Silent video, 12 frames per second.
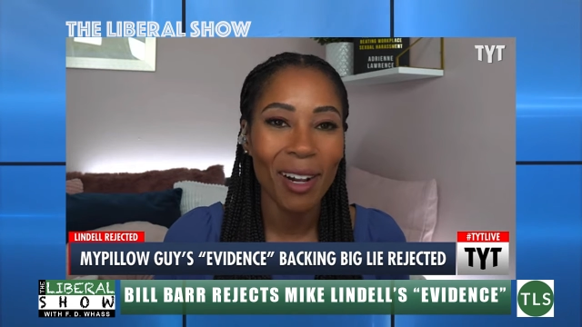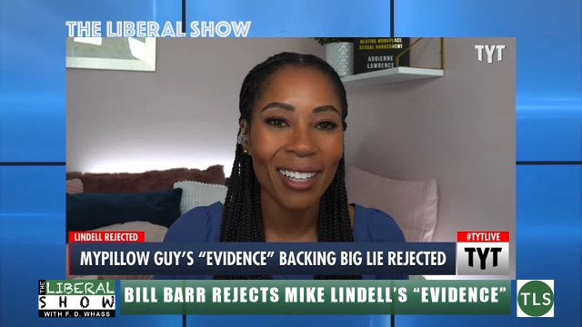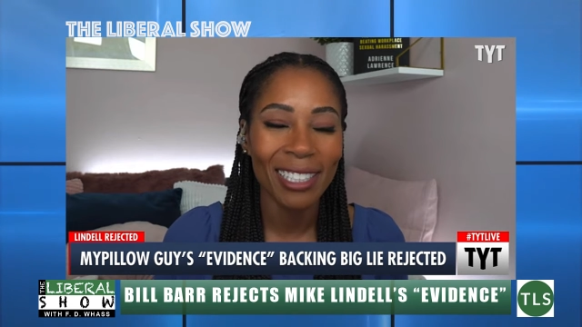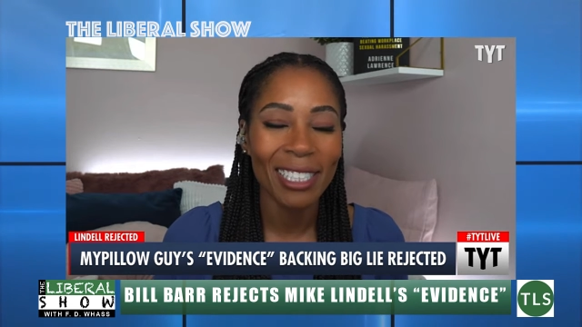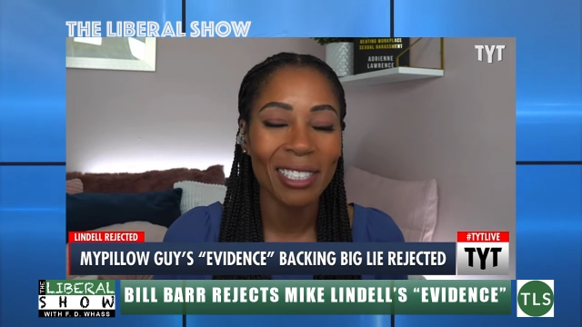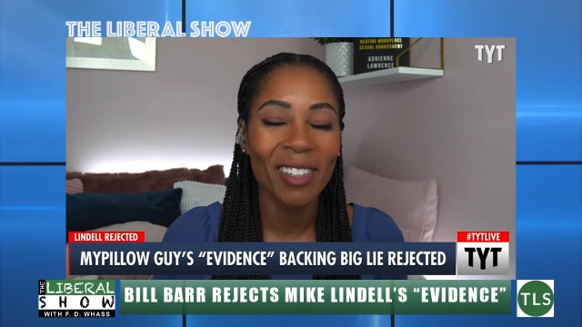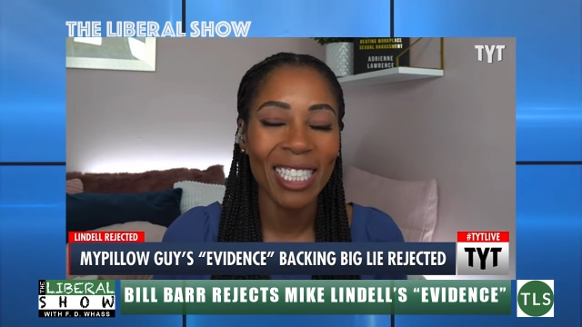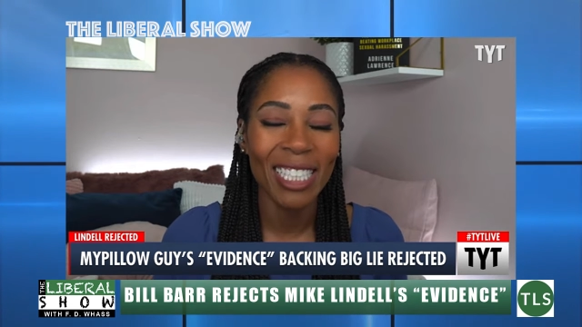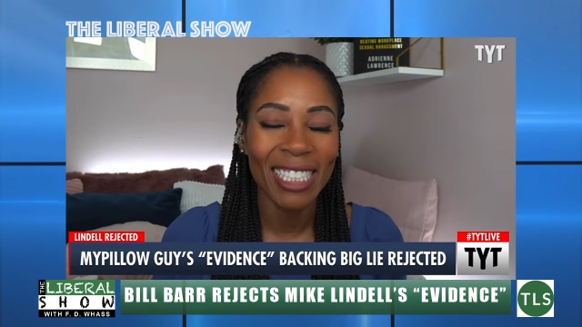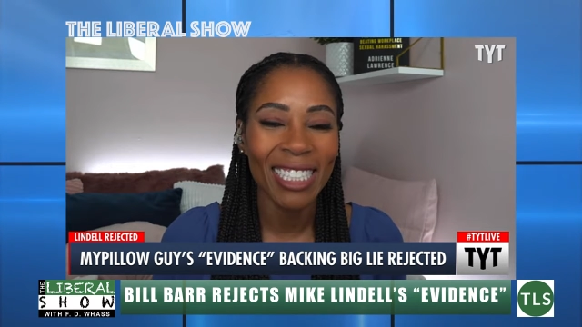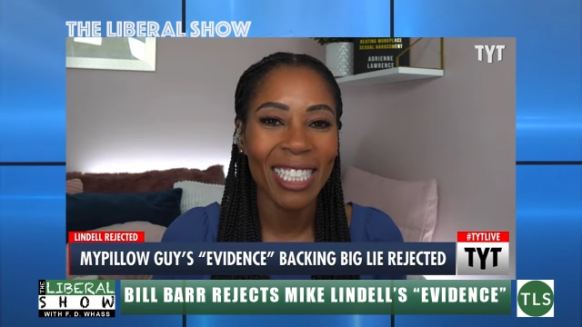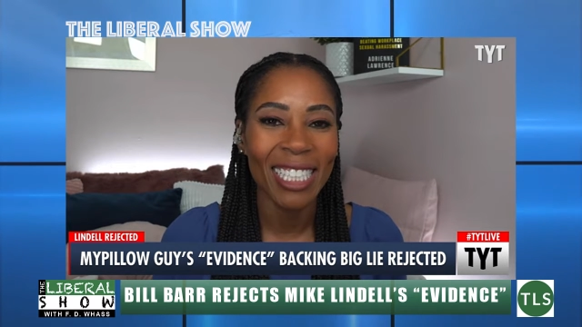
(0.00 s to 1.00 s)
Wow, it's
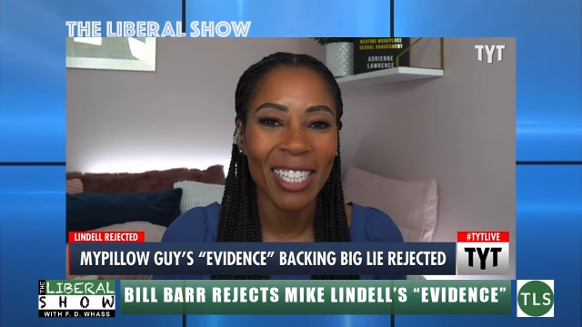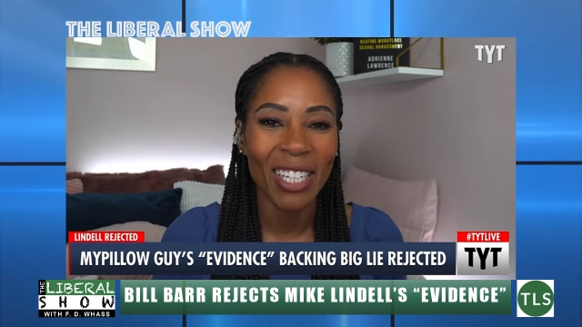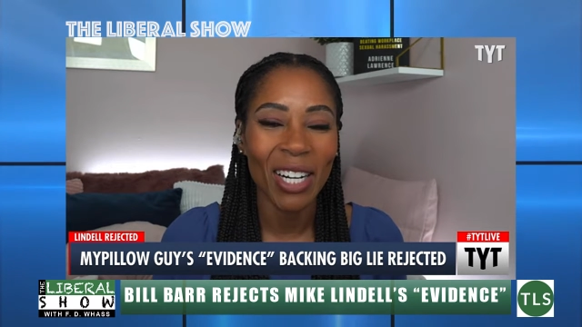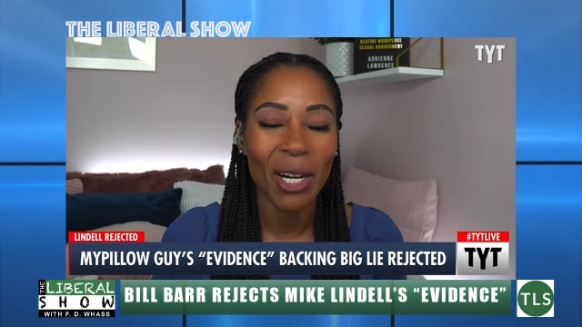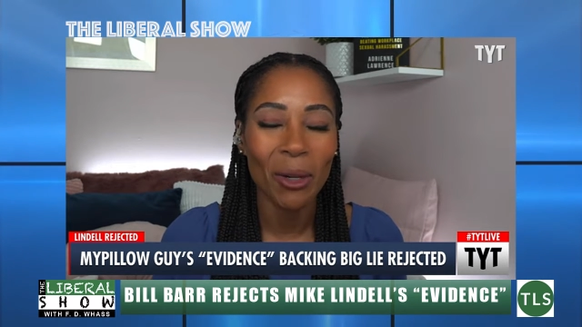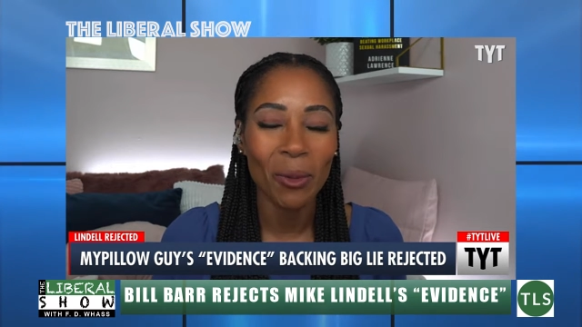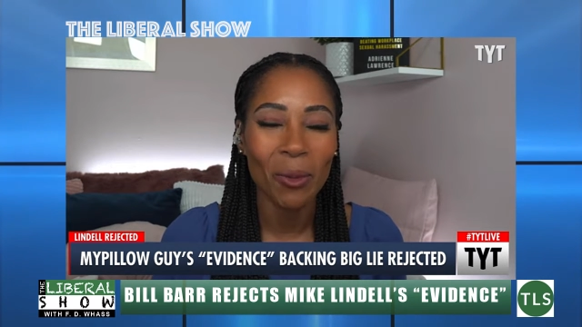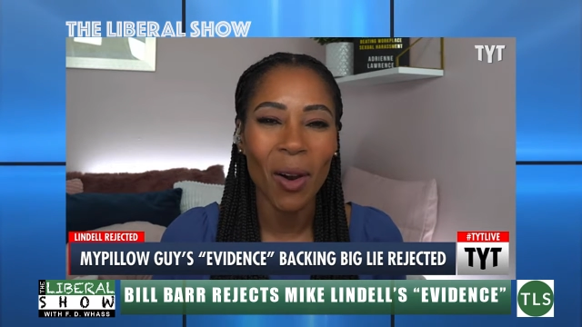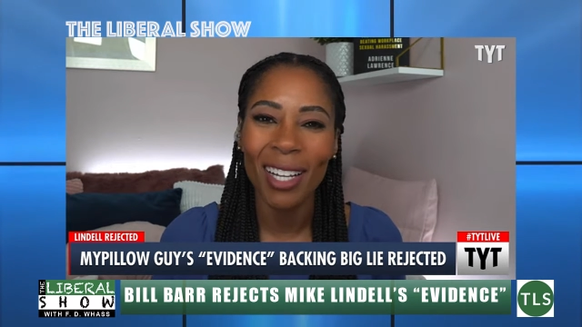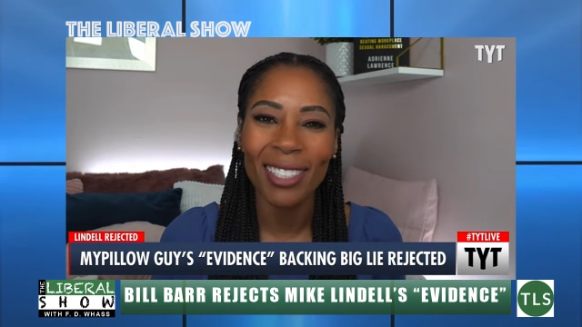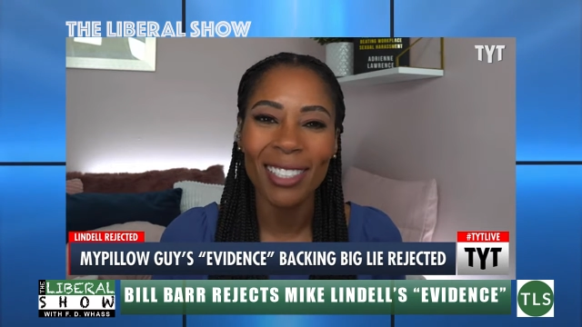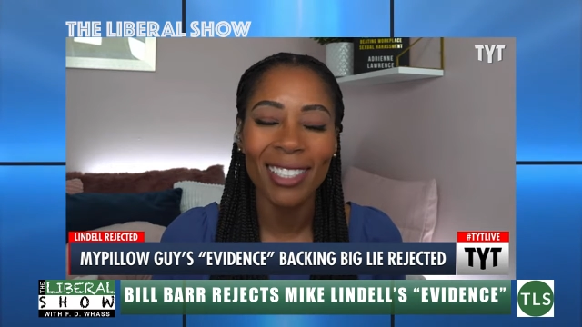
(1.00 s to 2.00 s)
amazing.
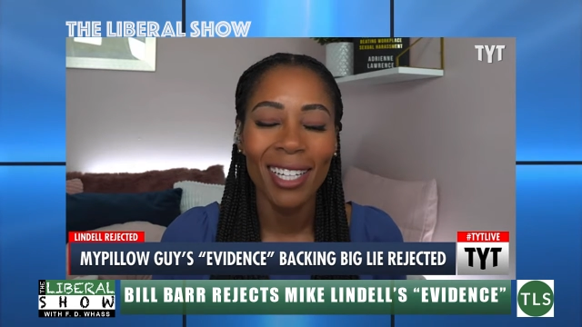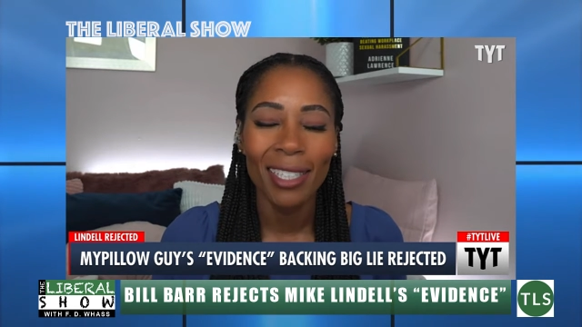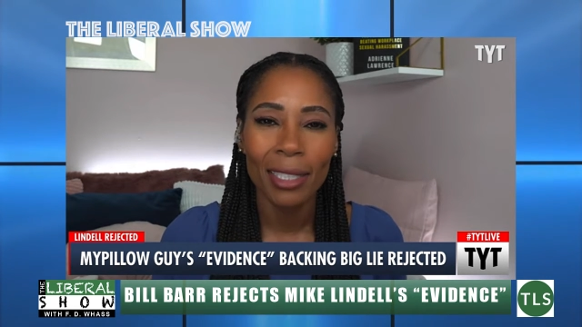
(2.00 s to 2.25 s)
Waz,